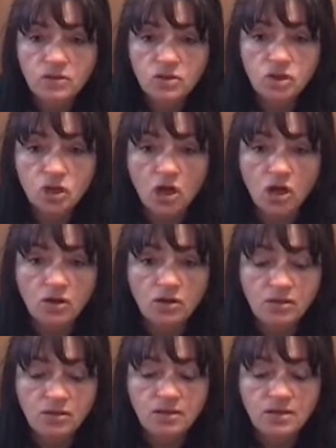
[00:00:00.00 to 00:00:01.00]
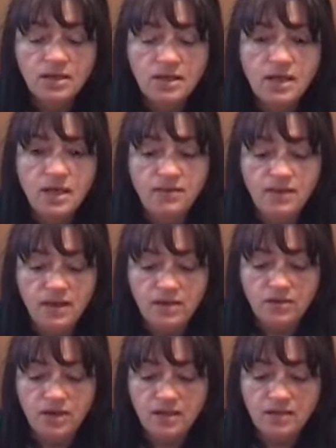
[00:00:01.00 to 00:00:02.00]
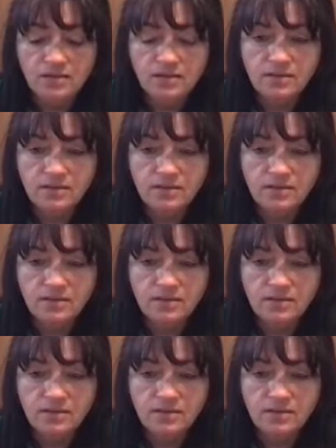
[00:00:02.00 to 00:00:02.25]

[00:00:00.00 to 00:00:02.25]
chalk, and the internet.